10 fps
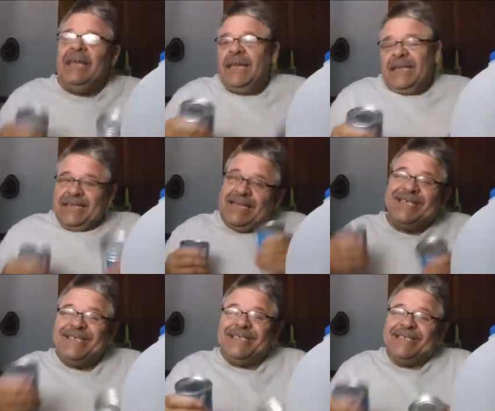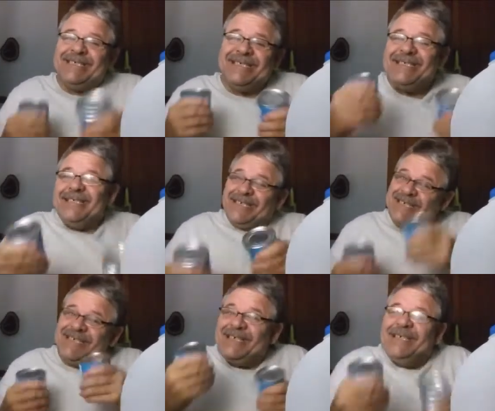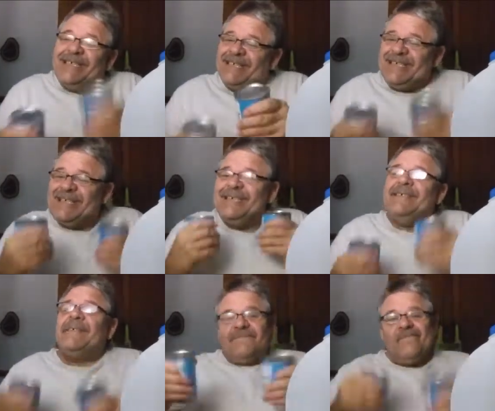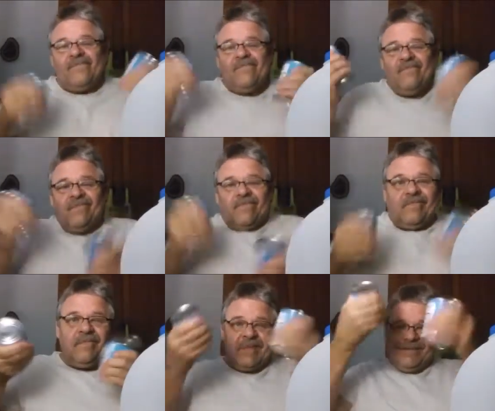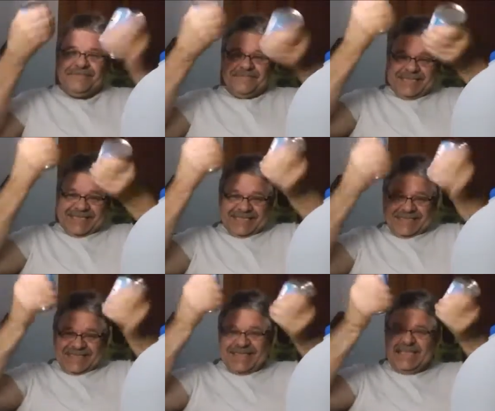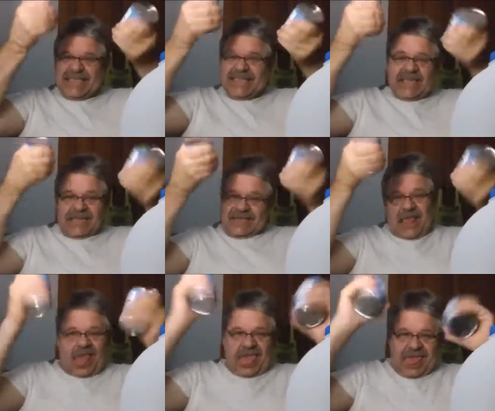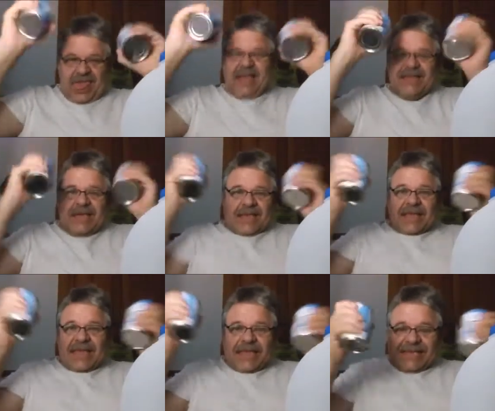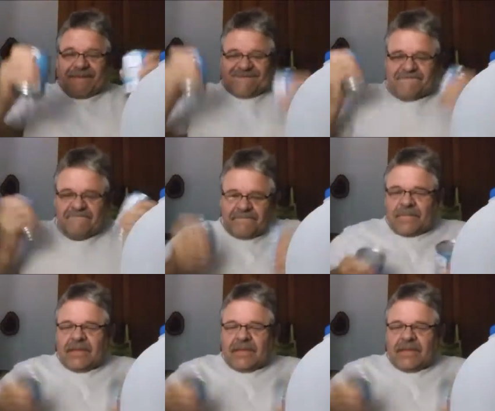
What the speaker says: Nobody speaks.